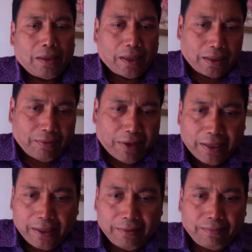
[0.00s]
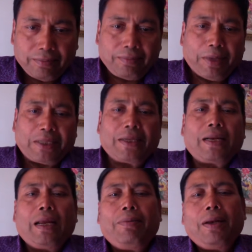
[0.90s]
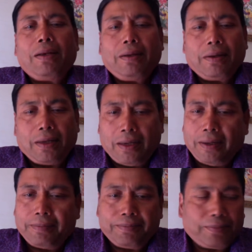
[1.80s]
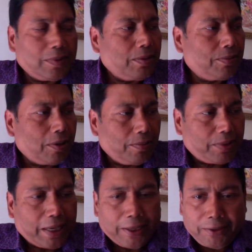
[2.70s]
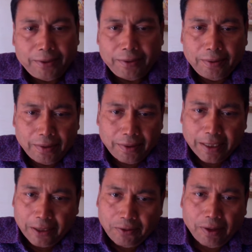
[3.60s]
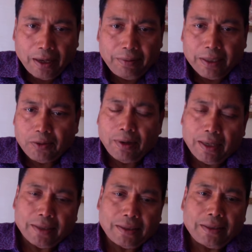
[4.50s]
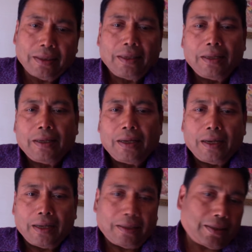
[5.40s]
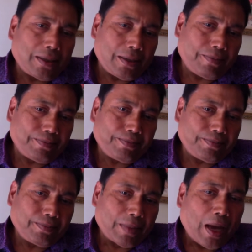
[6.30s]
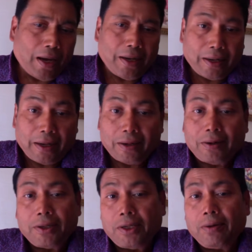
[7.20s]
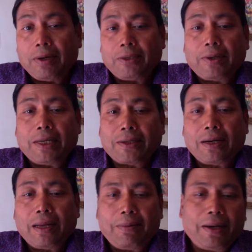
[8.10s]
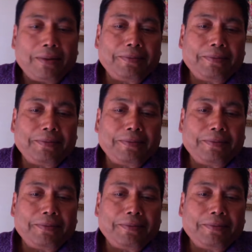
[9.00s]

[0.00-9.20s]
at the very basic level, from K to grade 12, as well as at higher and continuing education level.